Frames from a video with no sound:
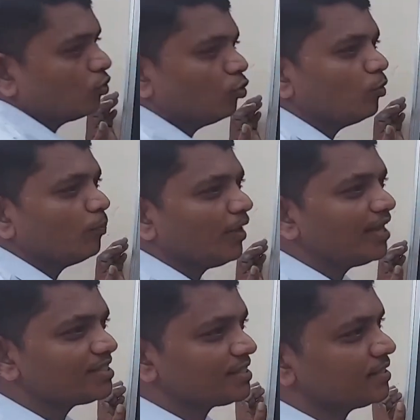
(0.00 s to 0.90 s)

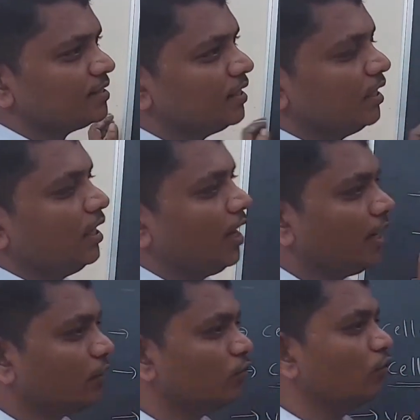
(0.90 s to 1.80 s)
chromoplast
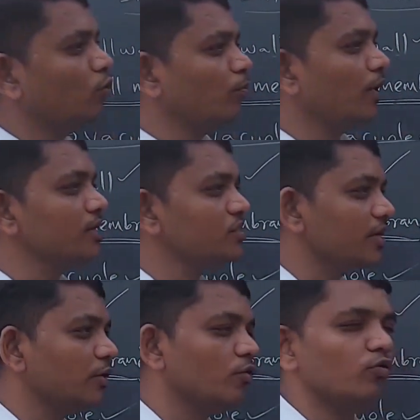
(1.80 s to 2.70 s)
and chloroplast
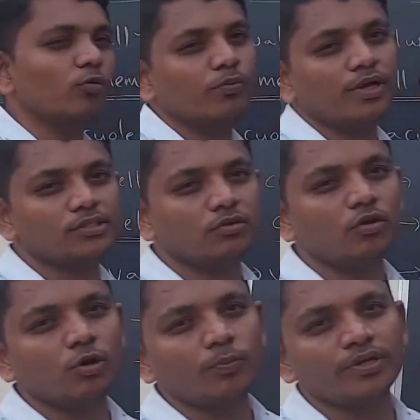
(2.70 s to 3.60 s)
and leucoplast.
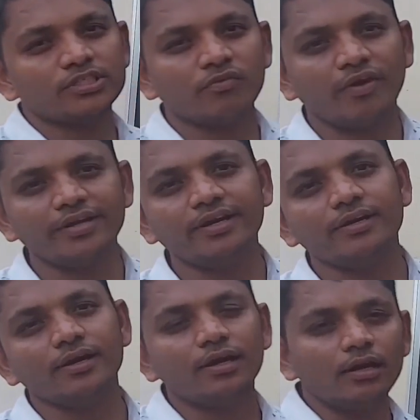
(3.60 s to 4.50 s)
Leucoplasts are white in
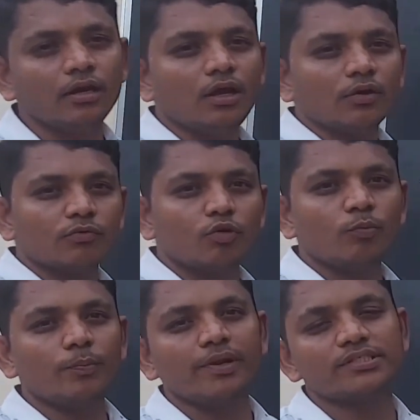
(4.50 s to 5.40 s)
color,
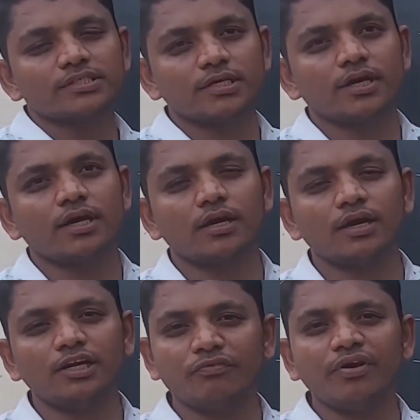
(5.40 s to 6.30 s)
chromoplasts
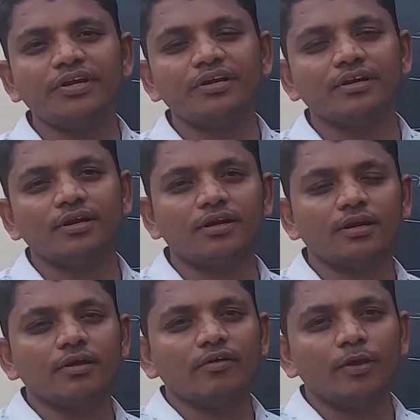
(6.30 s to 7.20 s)
are different in color.